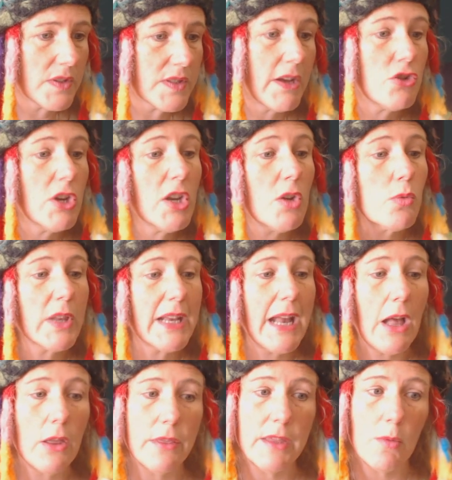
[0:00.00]
So I drink really
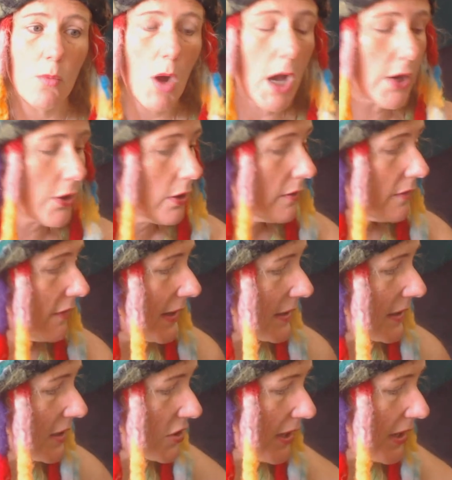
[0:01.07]
healthy water. In
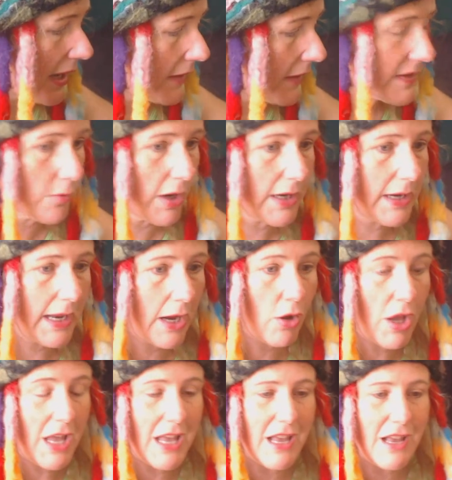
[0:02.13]
fact, I should have some right now.